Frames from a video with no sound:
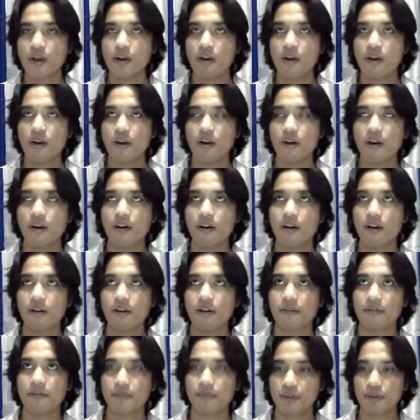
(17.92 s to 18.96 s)

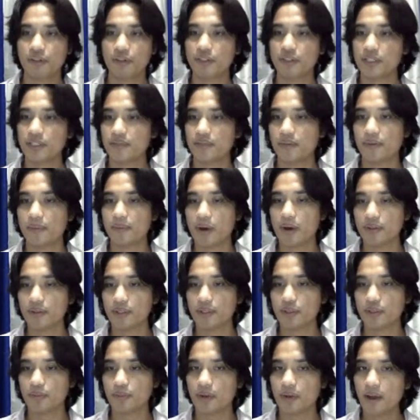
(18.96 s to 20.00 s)
of purchases from outside
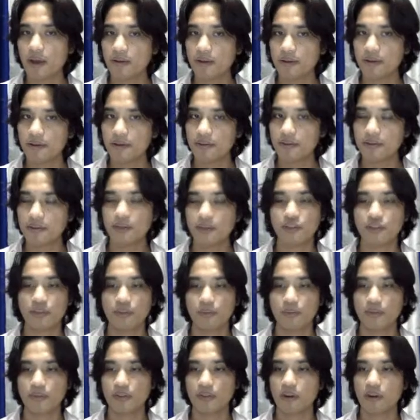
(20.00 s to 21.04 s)
suppliers,
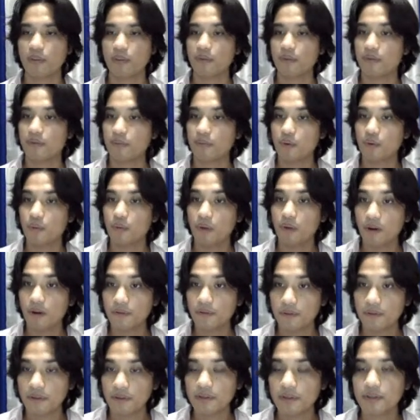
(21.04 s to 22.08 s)
shipments coming from home
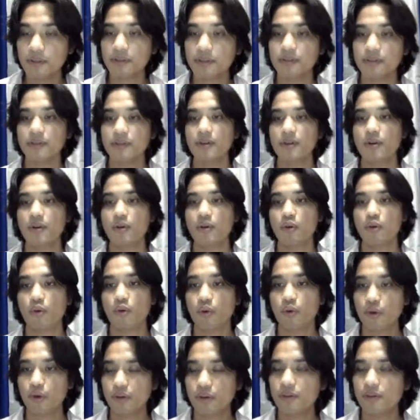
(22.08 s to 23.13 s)
office,
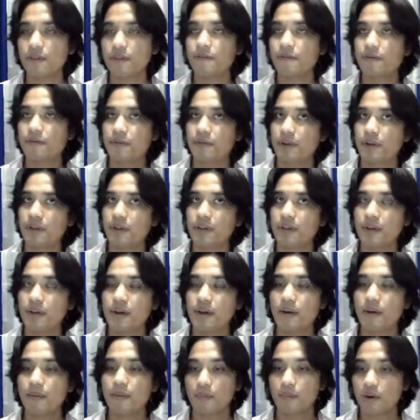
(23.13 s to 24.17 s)
or different
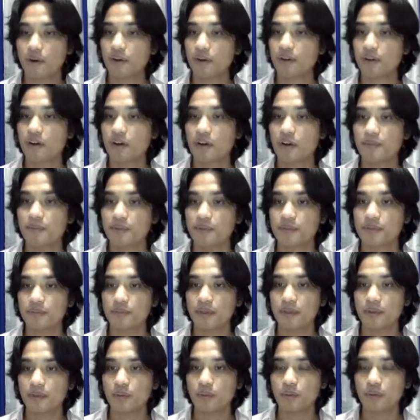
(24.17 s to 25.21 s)
markups
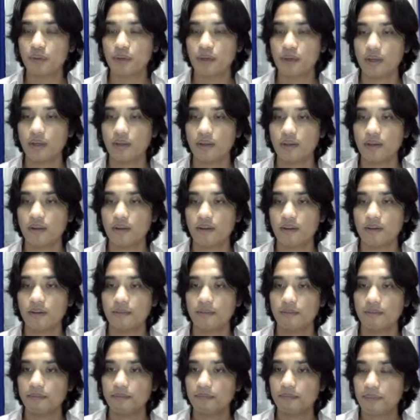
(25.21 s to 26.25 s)
between
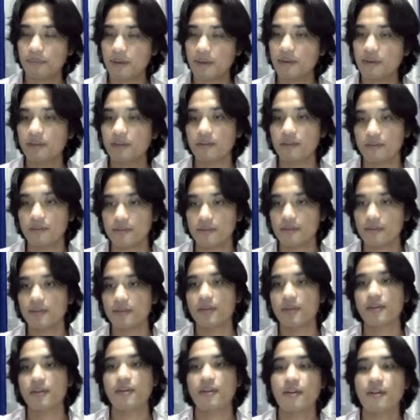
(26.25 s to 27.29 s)
periods
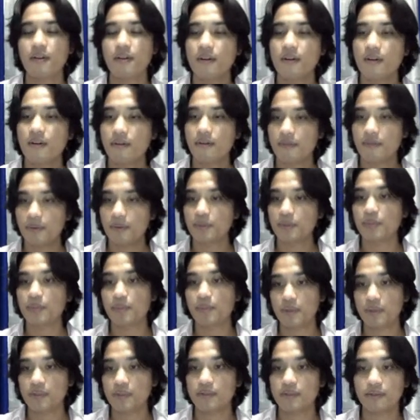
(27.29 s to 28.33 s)
from
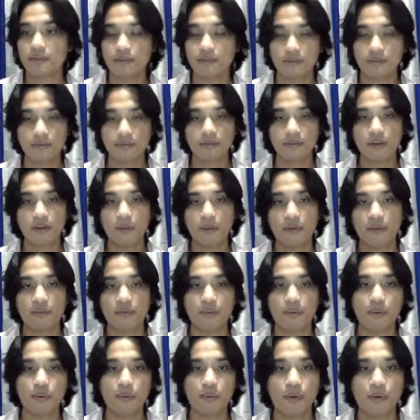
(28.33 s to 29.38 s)
shipments coming from
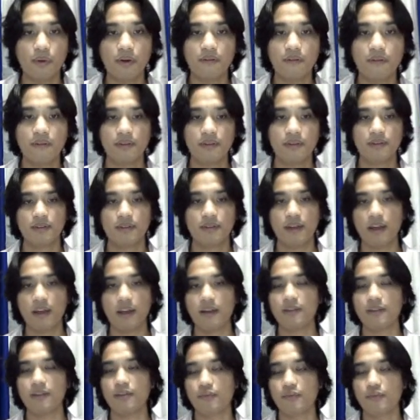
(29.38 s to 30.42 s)
home office,
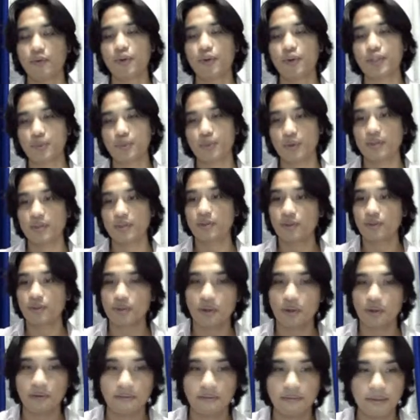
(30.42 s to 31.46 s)
and of course ways to
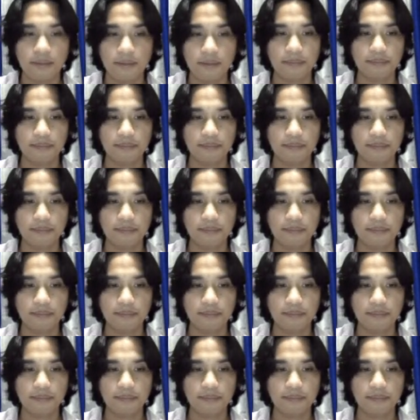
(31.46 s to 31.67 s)
solve that.